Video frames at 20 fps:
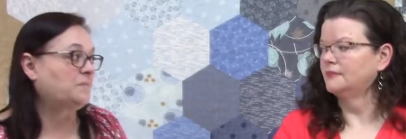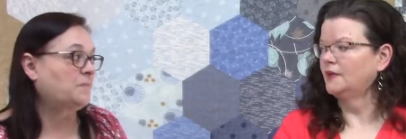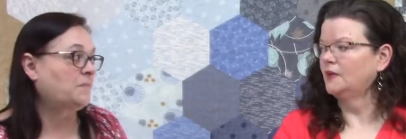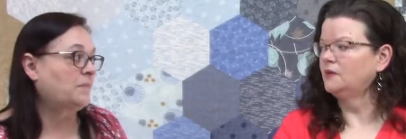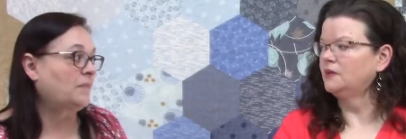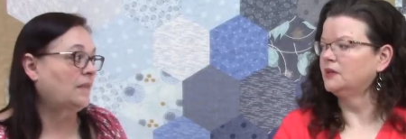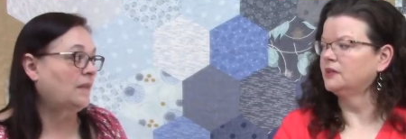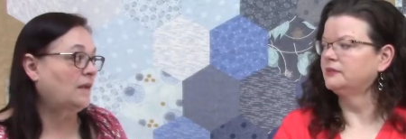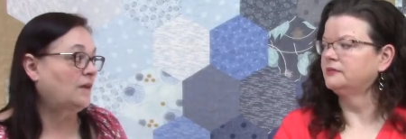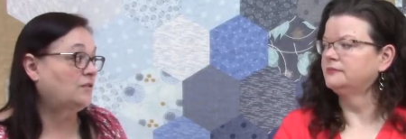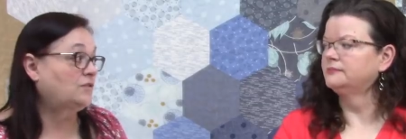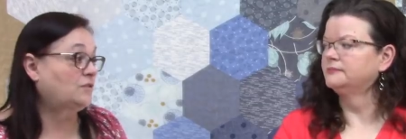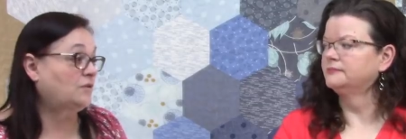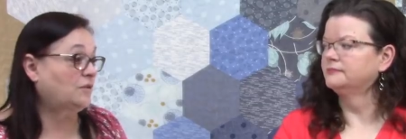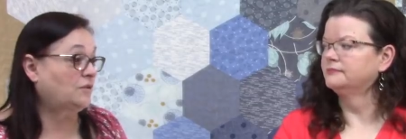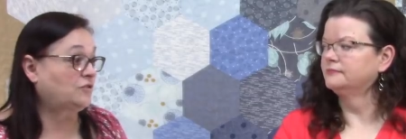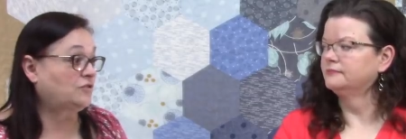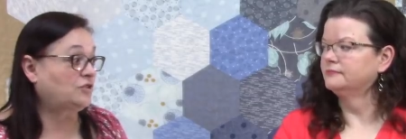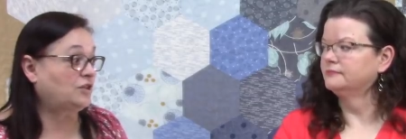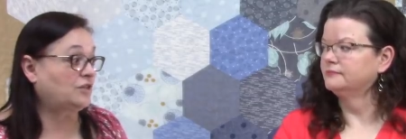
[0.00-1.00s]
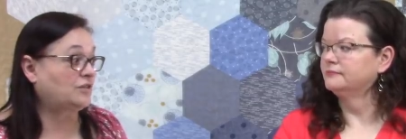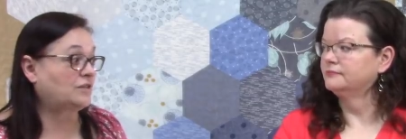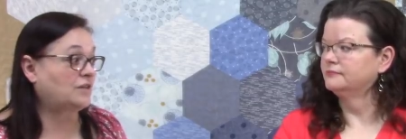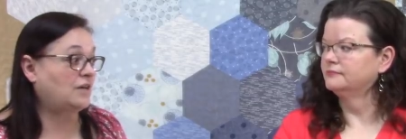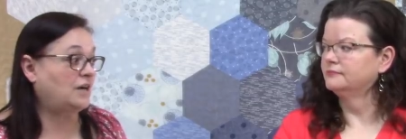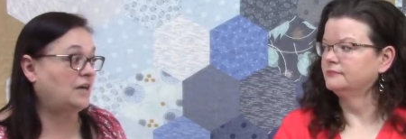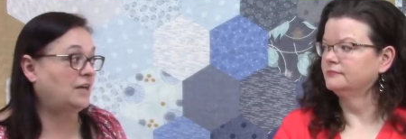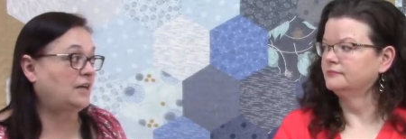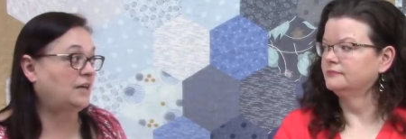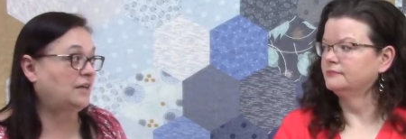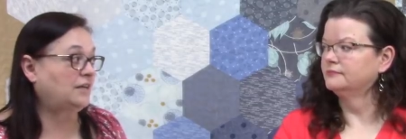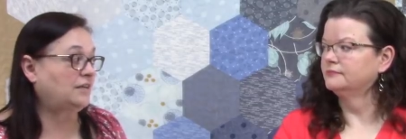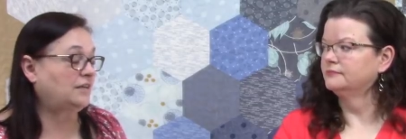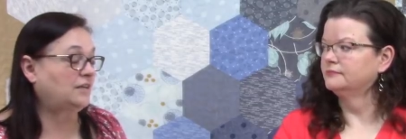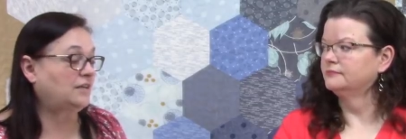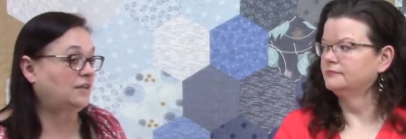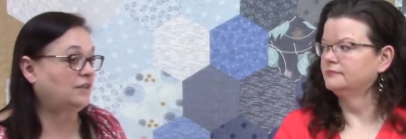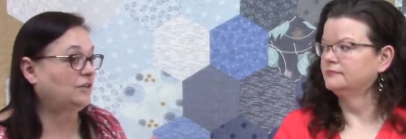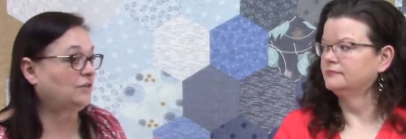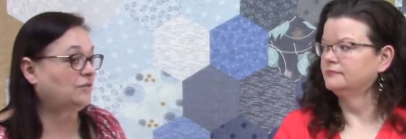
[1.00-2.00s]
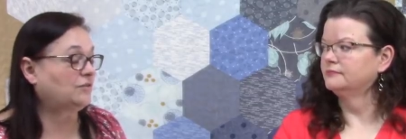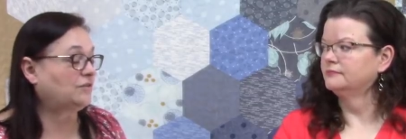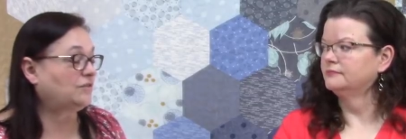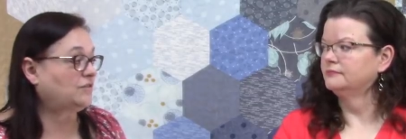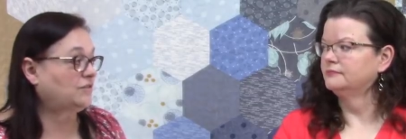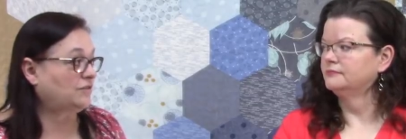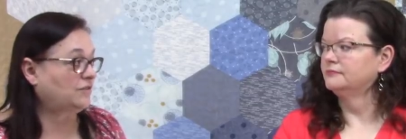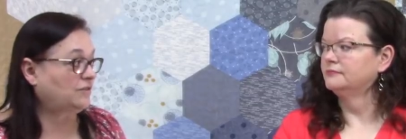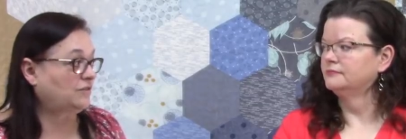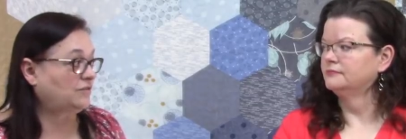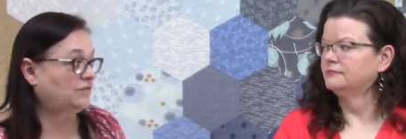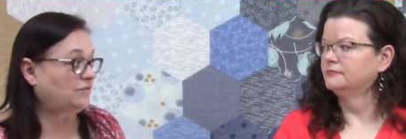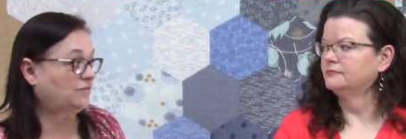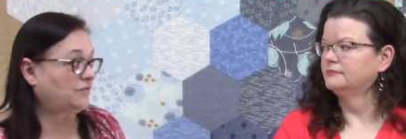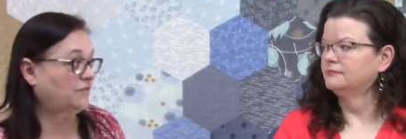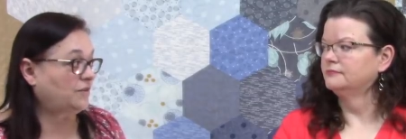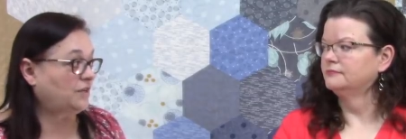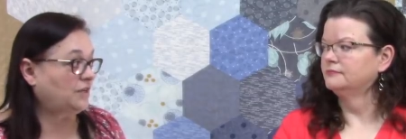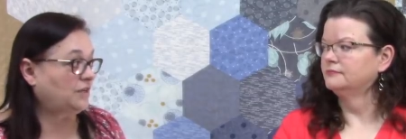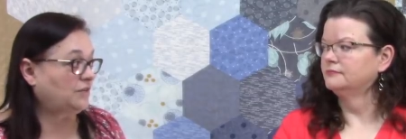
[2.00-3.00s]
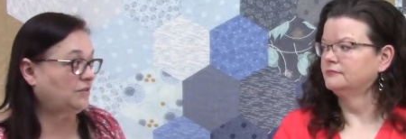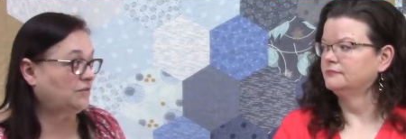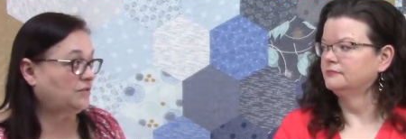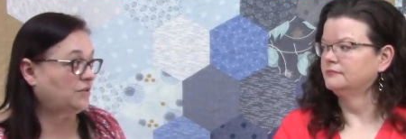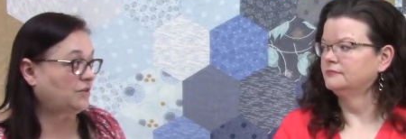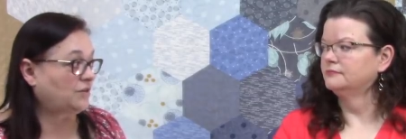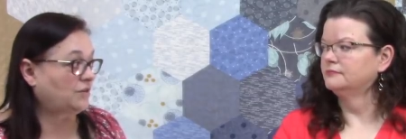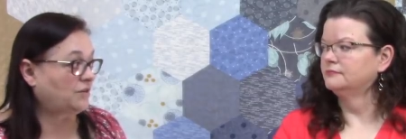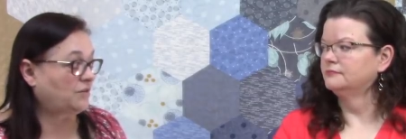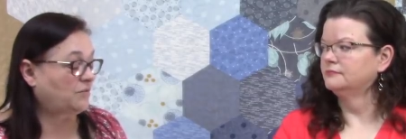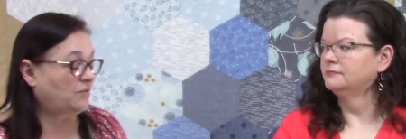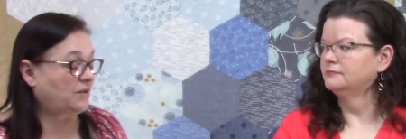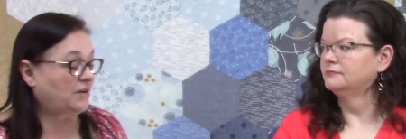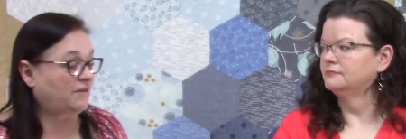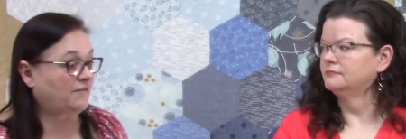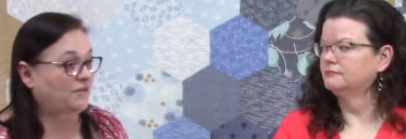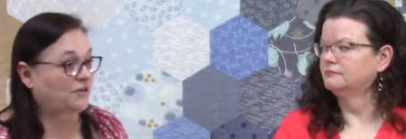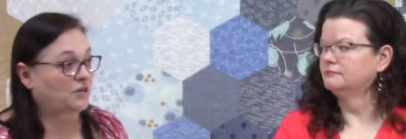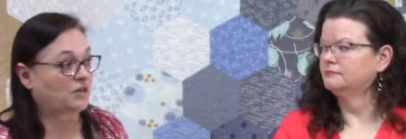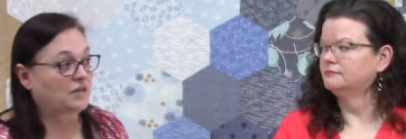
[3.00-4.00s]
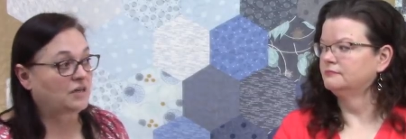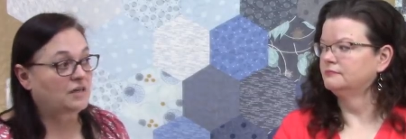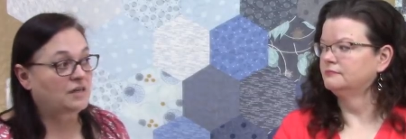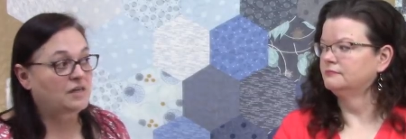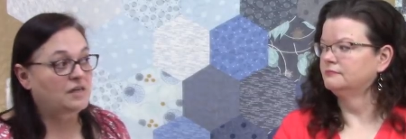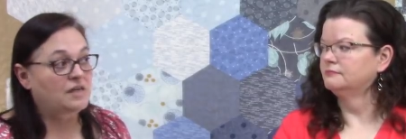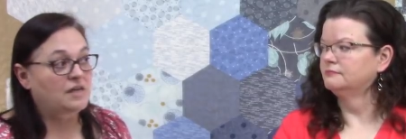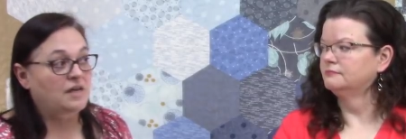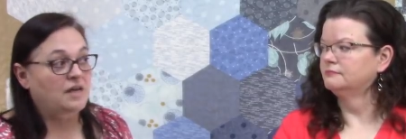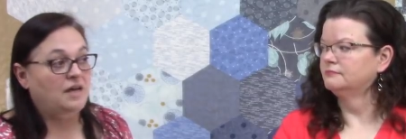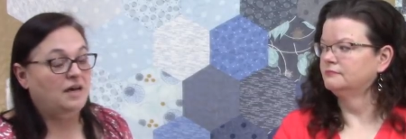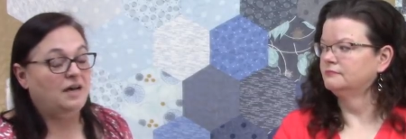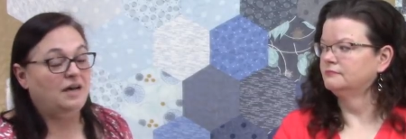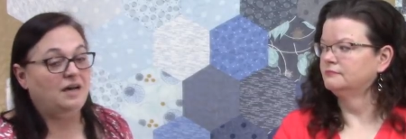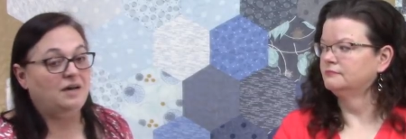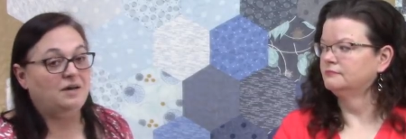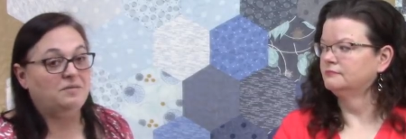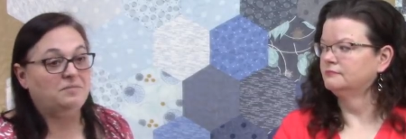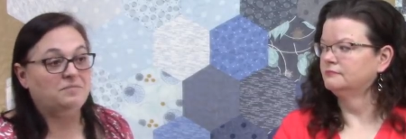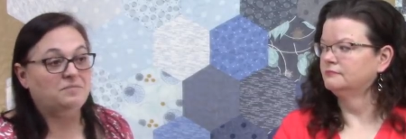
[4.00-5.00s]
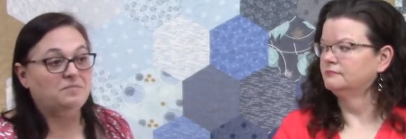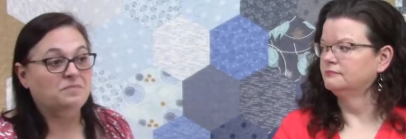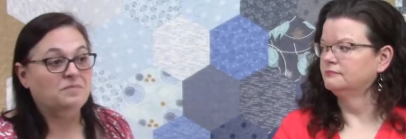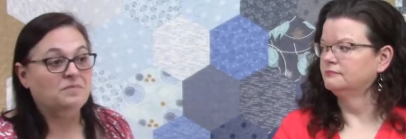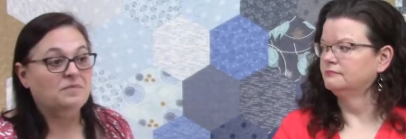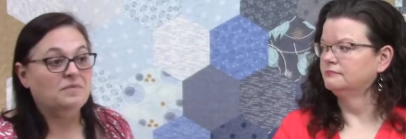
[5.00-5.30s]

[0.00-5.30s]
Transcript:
Speaker 1: Okay. So it'll just cut it, and you could still use it for needle turn or whatever. Um,